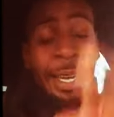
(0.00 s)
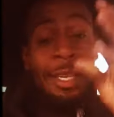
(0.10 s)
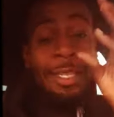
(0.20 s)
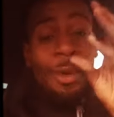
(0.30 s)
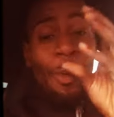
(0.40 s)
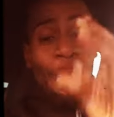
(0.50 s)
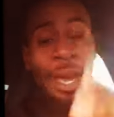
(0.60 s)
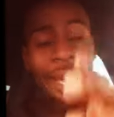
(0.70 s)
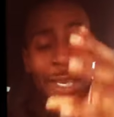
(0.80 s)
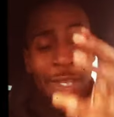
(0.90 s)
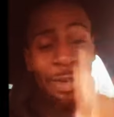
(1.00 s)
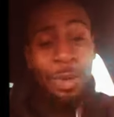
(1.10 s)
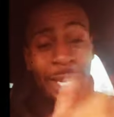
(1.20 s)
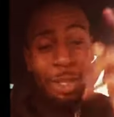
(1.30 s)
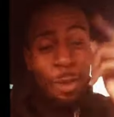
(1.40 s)
So make sure
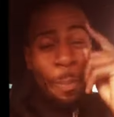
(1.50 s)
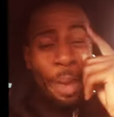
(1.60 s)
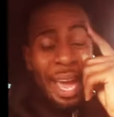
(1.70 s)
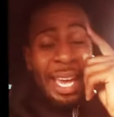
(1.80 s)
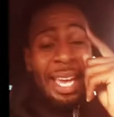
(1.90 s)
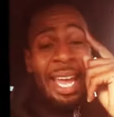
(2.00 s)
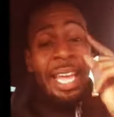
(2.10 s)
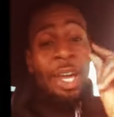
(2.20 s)
that you're paying